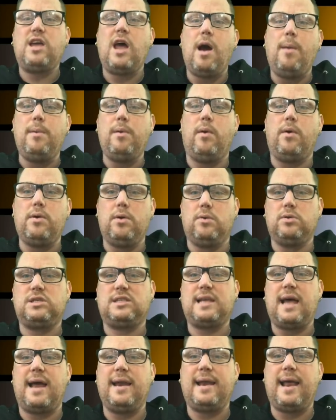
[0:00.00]
Tell me what your
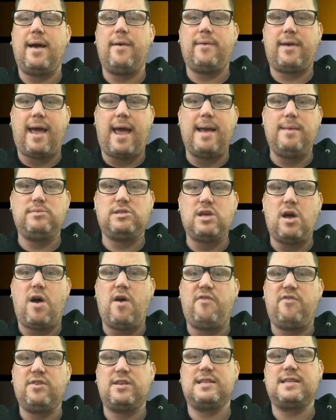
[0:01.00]
standout games
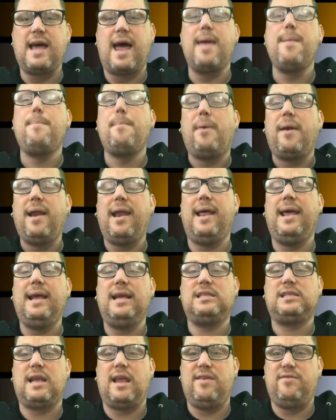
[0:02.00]
are for today.
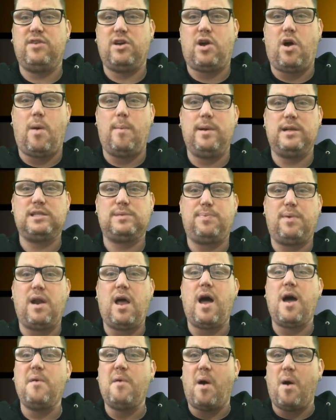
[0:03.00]
Please leave your comments
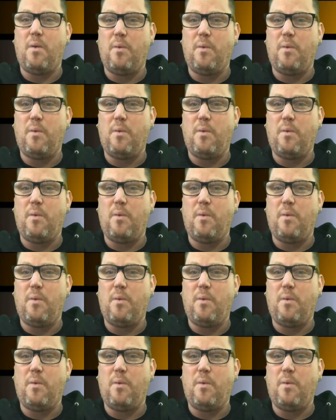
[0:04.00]
below.